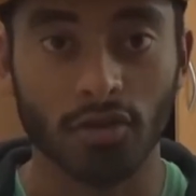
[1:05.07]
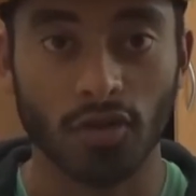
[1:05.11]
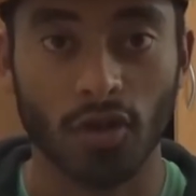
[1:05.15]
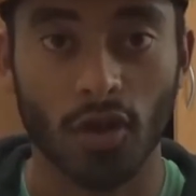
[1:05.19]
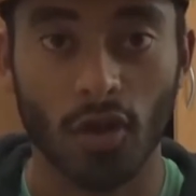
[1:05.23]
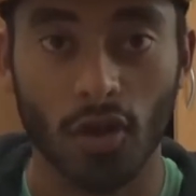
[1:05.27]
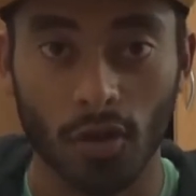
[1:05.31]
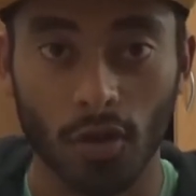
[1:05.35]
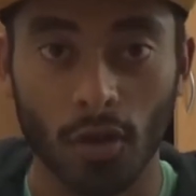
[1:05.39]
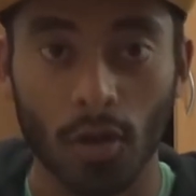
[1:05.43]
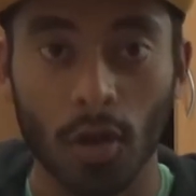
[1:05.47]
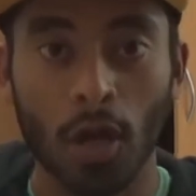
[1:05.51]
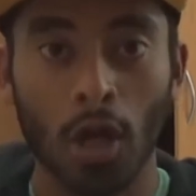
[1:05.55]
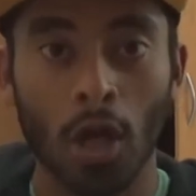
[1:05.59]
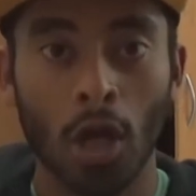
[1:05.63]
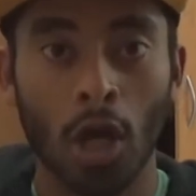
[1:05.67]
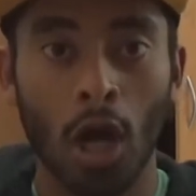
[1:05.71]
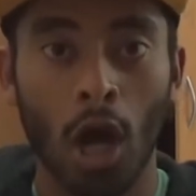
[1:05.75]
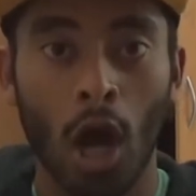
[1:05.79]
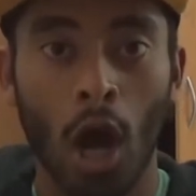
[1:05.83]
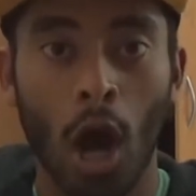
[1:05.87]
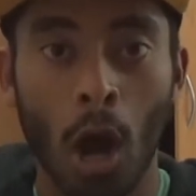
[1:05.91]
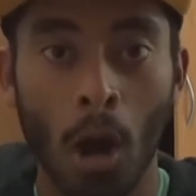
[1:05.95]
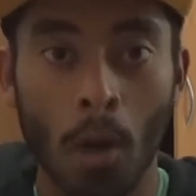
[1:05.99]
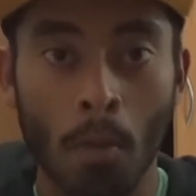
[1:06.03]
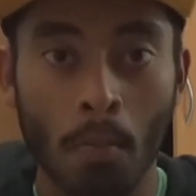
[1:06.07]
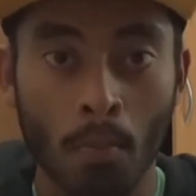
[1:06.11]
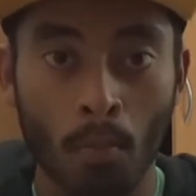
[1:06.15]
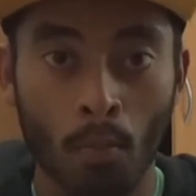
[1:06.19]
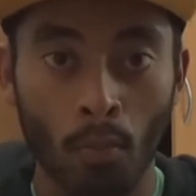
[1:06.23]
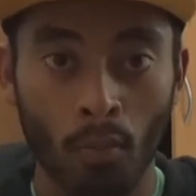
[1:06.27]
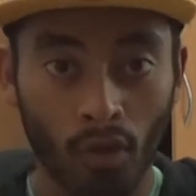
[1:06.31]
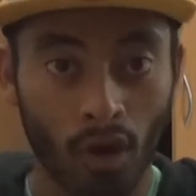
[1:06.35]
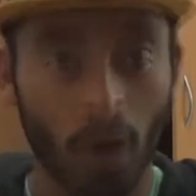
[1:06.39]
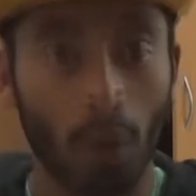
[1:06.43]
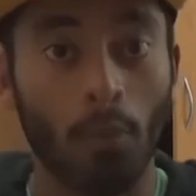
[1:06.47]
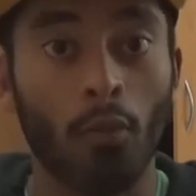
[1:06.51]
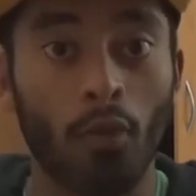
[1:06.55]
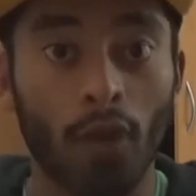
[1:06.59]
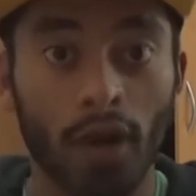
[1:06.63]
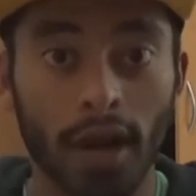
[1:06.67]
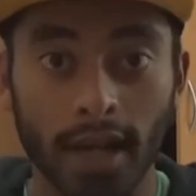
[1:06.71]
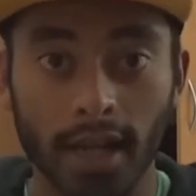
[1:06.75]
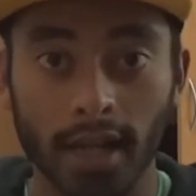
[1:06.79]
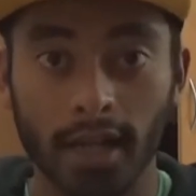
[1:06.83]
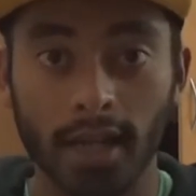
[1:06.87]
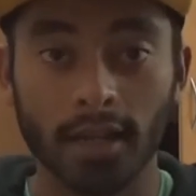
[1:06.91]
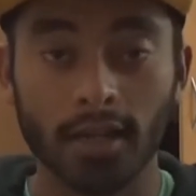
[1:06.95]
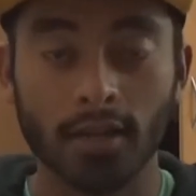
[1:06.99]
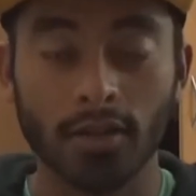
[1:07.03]
So I'm
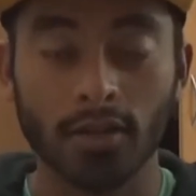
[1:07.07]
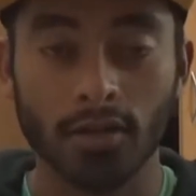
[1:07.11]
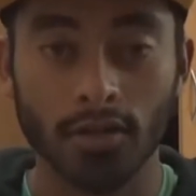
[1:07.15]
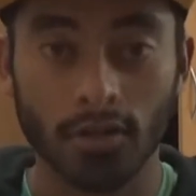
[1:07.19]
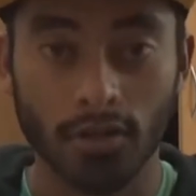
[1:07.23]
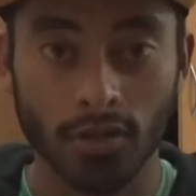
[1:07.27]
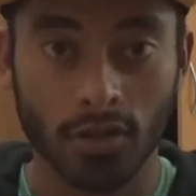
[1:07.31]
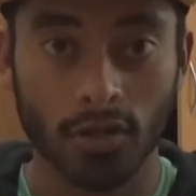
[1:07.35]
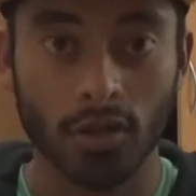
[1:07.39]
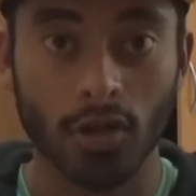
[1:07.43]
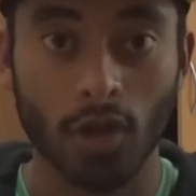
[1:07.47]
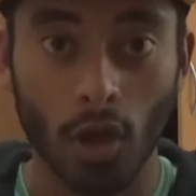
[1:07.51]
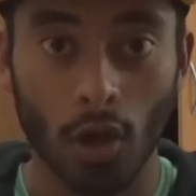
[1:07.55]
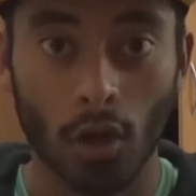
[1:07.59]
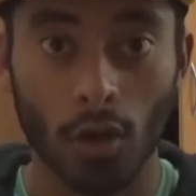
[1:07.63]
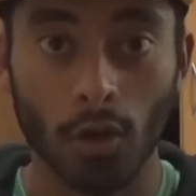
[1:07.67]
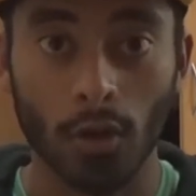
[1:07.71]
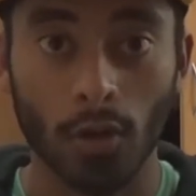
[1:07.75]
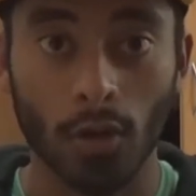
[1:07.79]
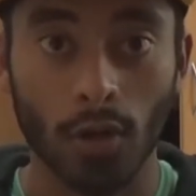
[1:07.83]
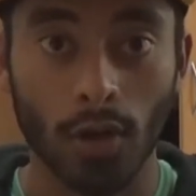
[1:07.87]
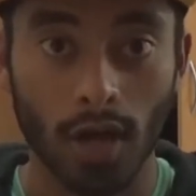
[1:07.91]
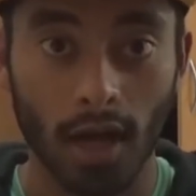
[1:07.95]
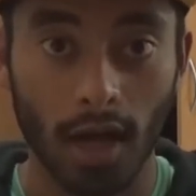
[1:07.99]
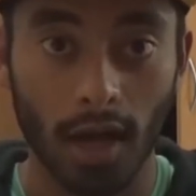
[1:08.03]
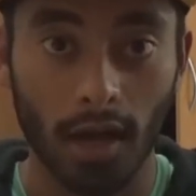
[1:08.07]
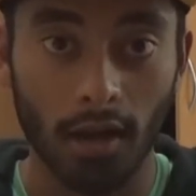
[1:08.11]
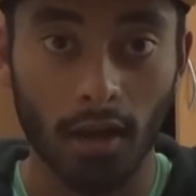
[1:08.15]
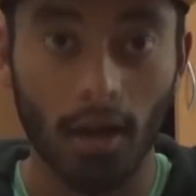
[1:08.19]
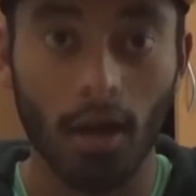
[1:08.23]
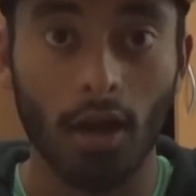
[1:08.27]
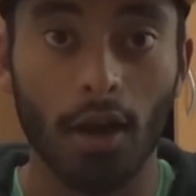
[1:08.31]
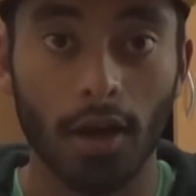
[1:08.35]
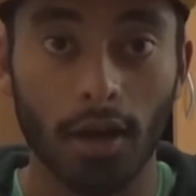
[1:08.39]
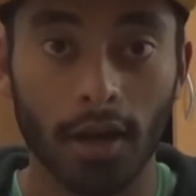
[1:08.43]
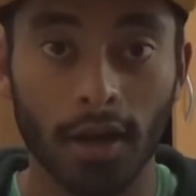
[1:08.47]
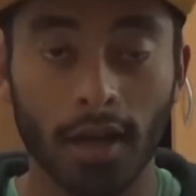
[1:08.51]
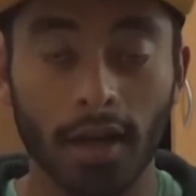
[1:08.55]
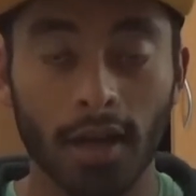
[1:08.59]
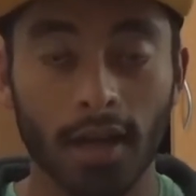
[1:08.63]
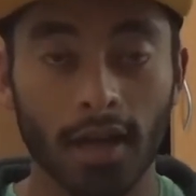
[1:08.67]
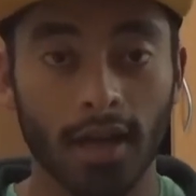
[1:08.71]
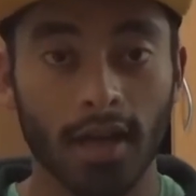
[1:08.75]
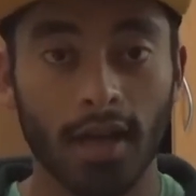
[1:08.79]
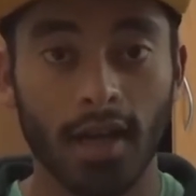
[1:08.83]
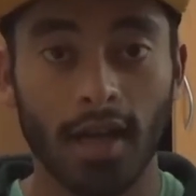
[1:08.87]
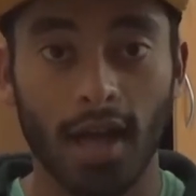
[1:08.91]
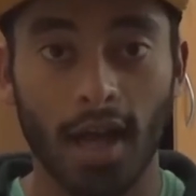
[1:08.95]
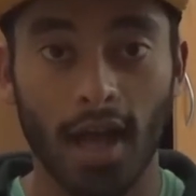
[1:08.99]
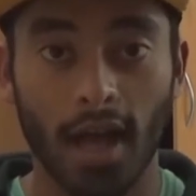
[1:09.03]
ready to go and learn
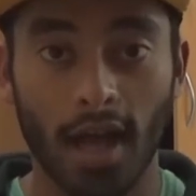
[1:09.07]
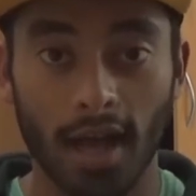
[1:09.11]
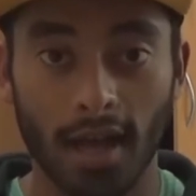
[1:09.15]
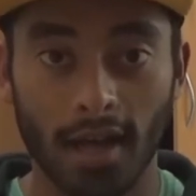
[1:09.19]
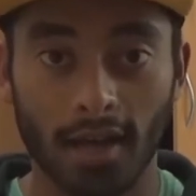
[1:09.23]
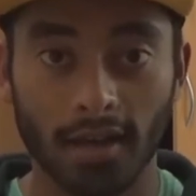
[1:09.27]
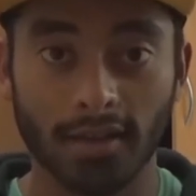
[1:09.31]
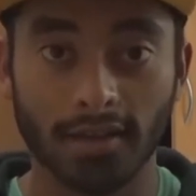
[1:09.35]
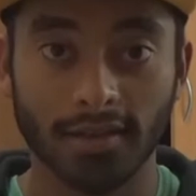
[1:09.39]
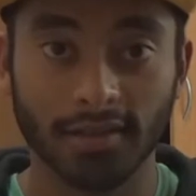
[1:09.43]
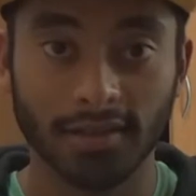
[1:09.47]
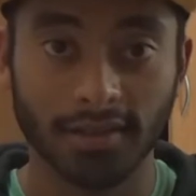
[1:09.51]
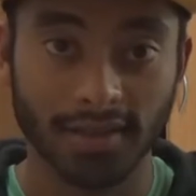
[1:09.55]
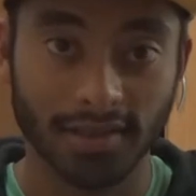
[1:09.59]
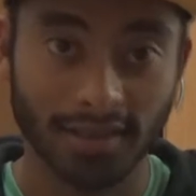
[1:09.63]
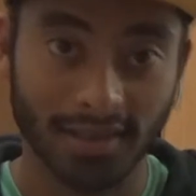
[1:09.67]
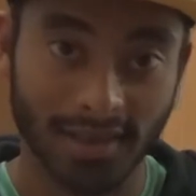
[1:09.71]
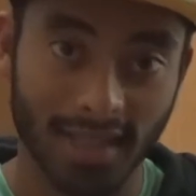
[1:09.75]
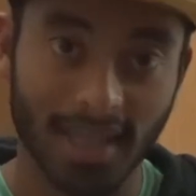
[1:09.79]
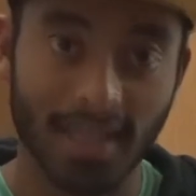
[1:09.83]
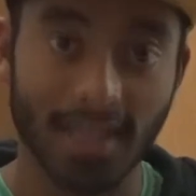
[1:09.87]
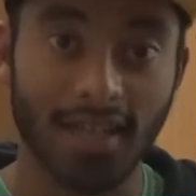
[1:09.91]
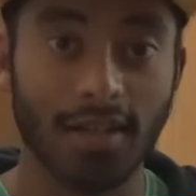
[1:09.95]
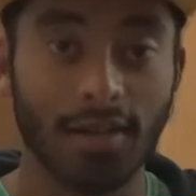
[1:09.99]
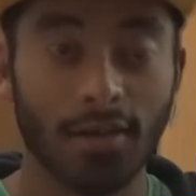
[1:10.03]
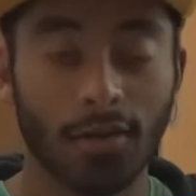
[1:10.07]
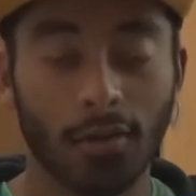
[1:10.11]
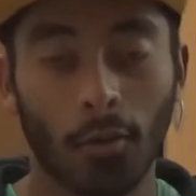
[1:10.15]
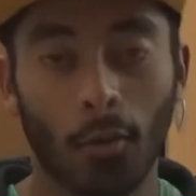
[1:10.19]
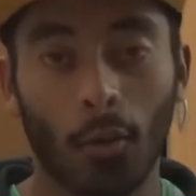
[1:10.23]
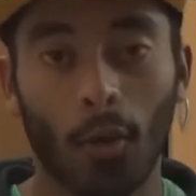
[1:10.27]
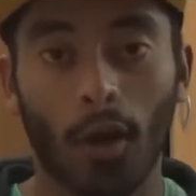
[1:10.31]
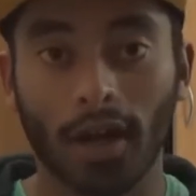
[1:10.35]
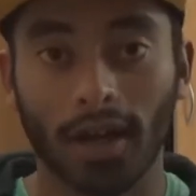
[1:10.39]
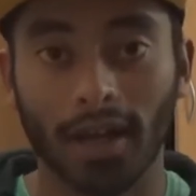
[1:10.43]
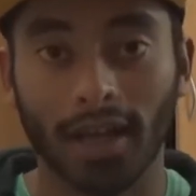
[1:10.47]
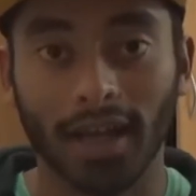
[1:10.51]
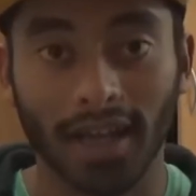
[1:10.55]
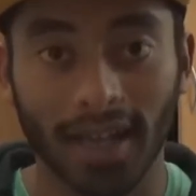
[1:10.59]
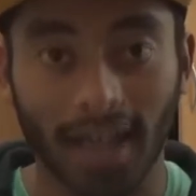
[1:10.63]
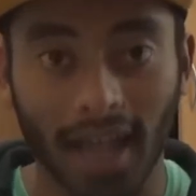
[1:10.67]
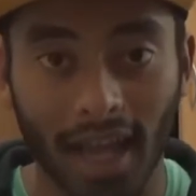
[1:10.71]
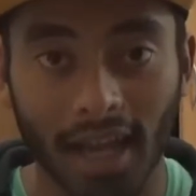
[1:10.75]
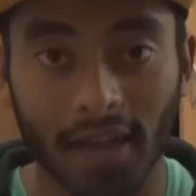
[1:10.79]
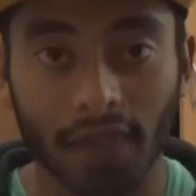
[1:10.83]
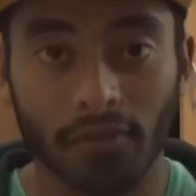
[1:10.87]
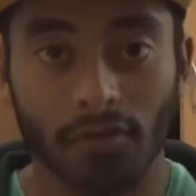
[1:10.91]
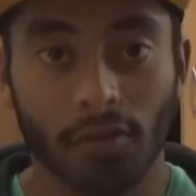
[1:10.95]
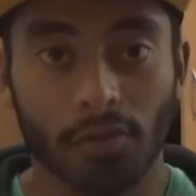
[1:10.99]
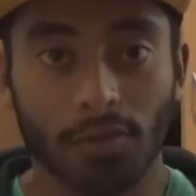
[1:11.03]
and see what I can
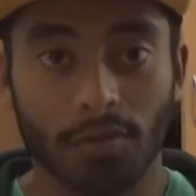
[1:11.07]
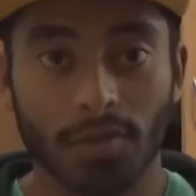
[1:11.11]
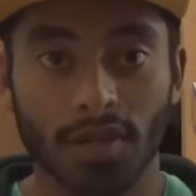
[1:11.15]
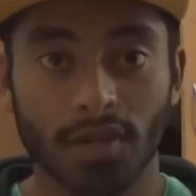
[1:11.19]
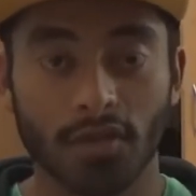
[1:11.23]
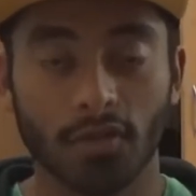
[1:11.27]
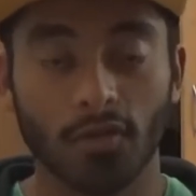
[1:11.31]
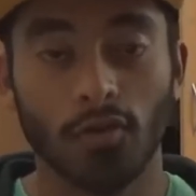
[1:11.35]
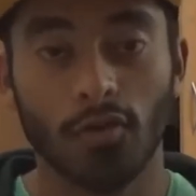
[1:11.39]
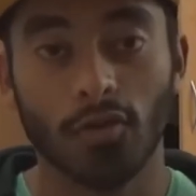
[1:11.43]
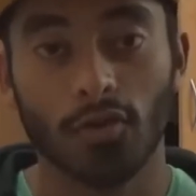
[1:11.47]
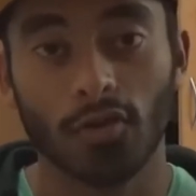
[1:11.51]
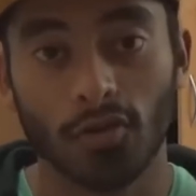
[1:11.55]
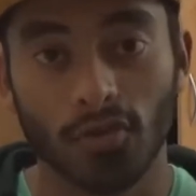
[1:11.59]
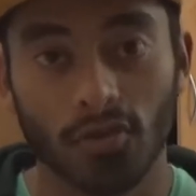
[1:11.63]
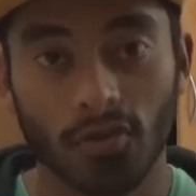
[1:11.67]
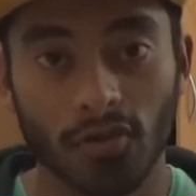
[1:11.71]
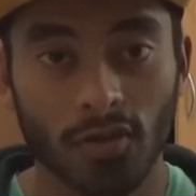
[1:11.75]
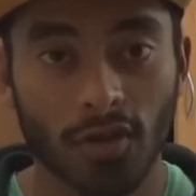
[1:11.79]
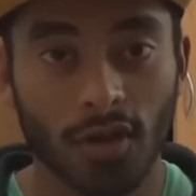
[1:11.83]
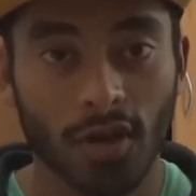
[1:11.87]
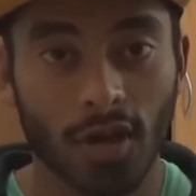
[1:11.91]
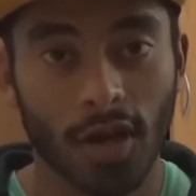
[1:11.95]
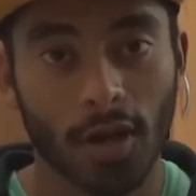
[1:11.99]
gain from this course.